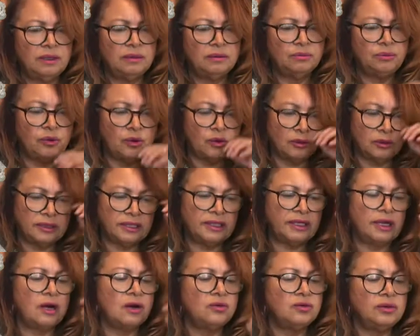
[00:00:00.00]
pulled it
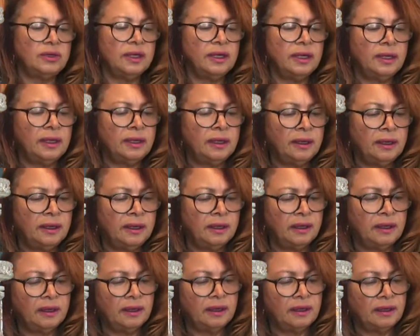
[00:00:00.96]
out,
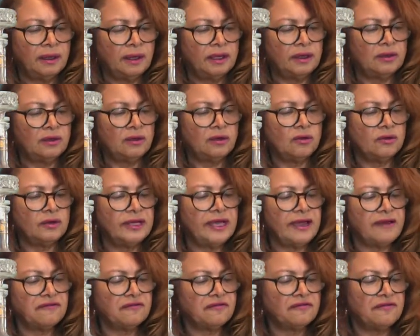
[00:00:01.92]
I could only
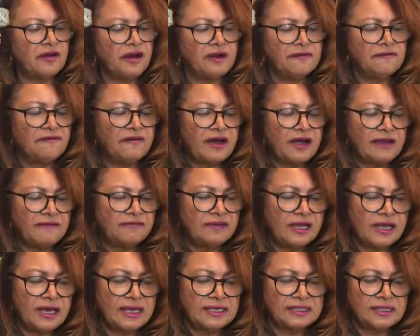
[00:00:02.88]
ever find 5
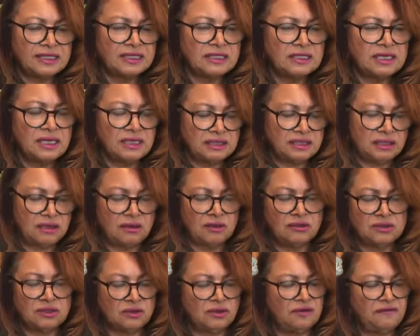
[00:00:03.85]
glasses, and I said, oh,
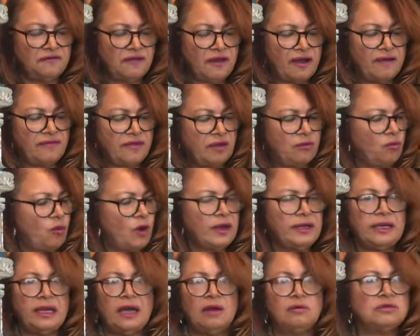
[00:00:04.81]
it's only 5. And then one
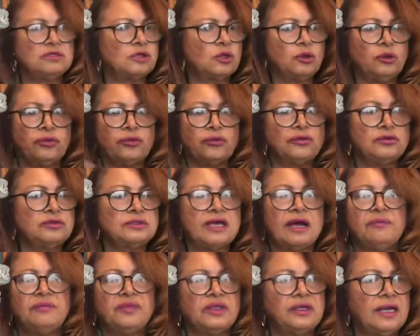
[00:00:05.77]
day I was looking through
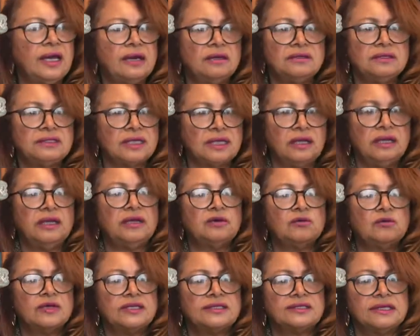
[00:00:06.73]
something else, and here
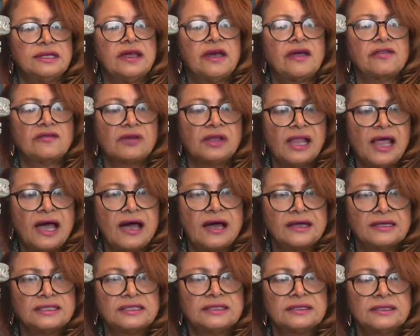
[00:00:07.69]
was the other
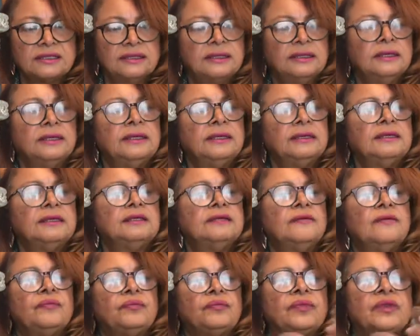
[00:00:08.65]
glass.
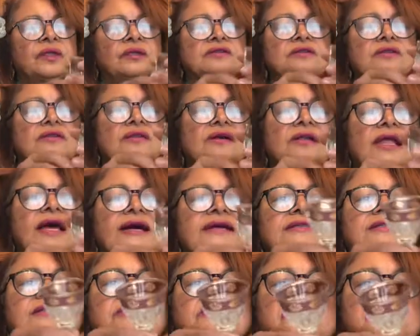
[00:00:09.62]
So the
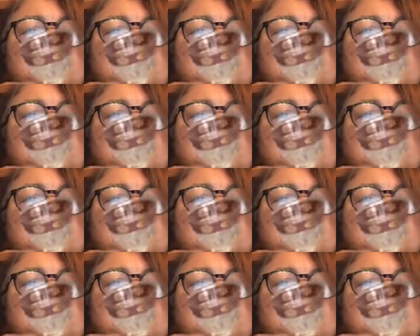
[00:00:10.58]
glasses are